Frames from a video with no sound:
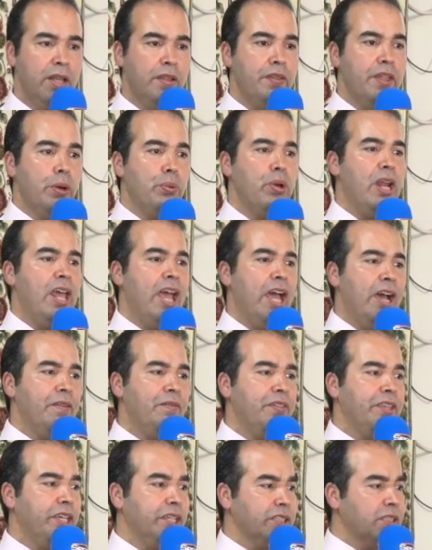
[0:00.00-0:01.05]
that will
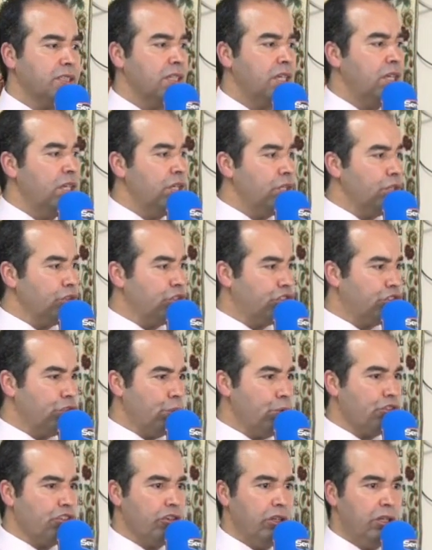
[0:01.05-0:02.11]
have this
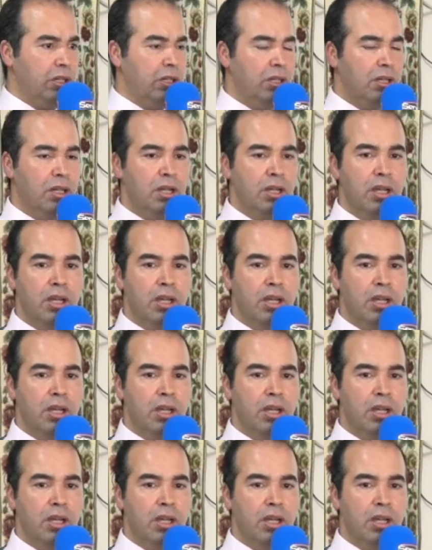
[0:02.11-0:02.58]
social,